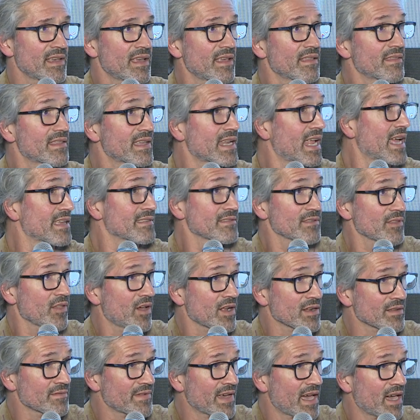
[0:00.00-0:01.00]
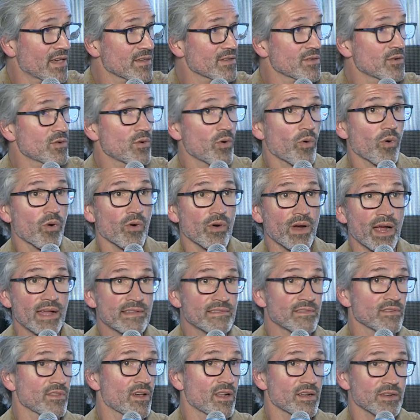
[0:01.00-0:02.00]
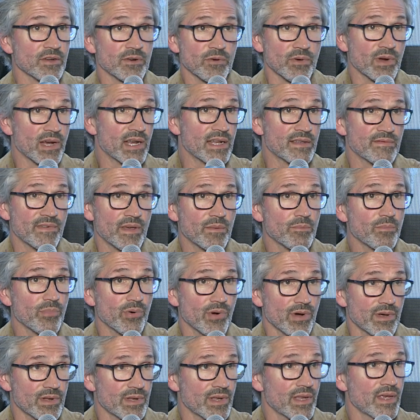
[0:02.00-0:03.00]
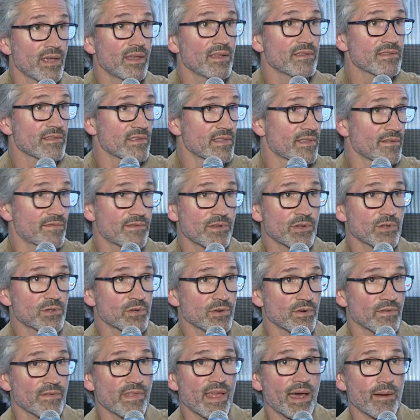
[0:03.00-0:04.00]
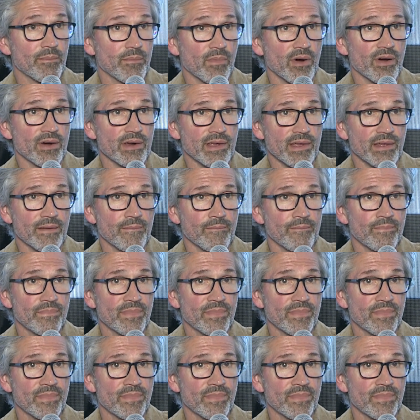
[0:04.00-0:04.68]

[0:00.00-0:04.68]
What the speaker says: that adds a lot of value or adds a lot of creative input to the future of that market.